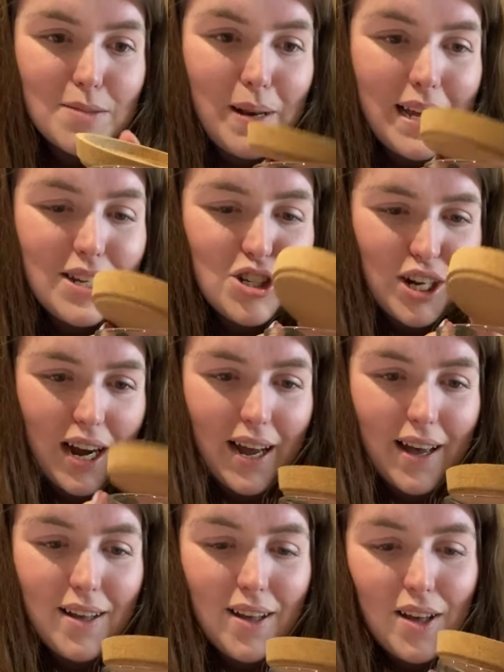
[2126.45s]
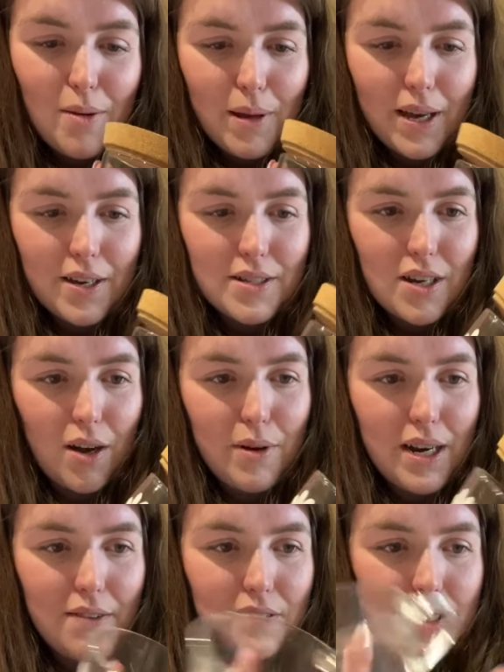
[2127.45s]
please share because I
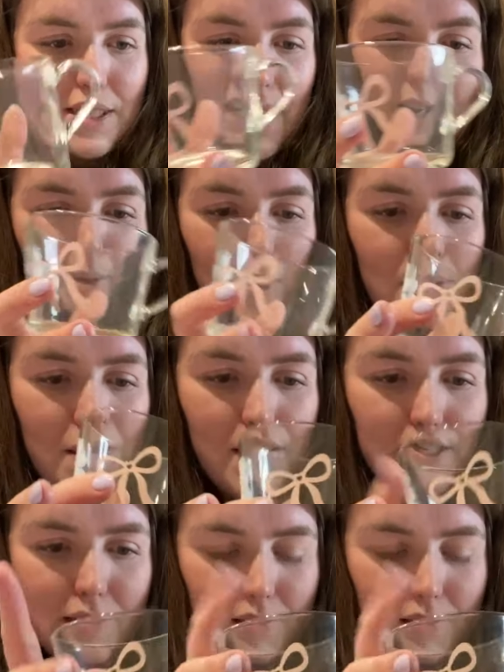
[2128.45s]
would love to see. I'm hoping that do